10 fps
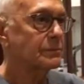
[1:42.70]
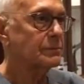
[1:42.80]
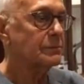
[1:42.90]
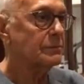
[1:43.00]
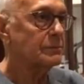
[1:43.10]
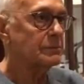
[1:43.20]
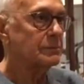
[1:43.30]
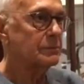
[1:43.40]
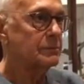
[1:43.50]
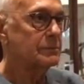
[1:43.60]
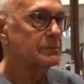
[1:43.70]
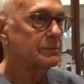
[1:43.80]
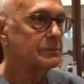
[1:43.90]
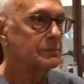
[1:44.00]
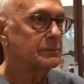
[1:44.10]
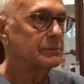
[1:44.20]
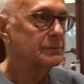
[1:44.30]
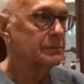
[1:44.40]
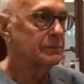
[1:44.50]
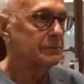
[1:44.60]
Any significant changes you see
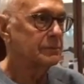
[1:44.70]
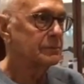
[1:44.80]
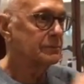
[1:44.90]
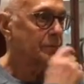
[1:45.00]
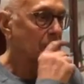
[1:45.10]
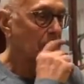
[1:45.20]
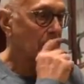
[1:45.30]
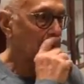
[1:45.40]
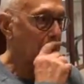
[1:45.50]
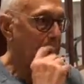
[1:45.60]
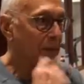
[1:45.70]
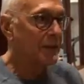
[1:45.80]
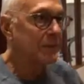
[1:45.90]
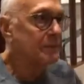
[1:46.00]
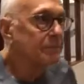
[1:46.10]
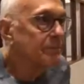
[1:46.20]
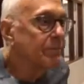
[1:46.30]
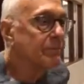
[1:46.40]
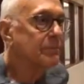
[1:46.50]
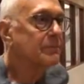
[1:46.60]
in his game or, or improvement from that
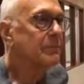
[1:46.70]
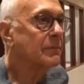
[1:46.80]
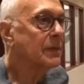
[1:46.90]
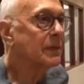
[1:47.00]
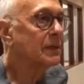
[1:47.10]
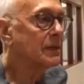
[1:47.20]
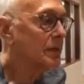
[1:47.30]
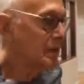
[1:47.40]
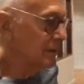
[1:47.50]
experience playing overseas?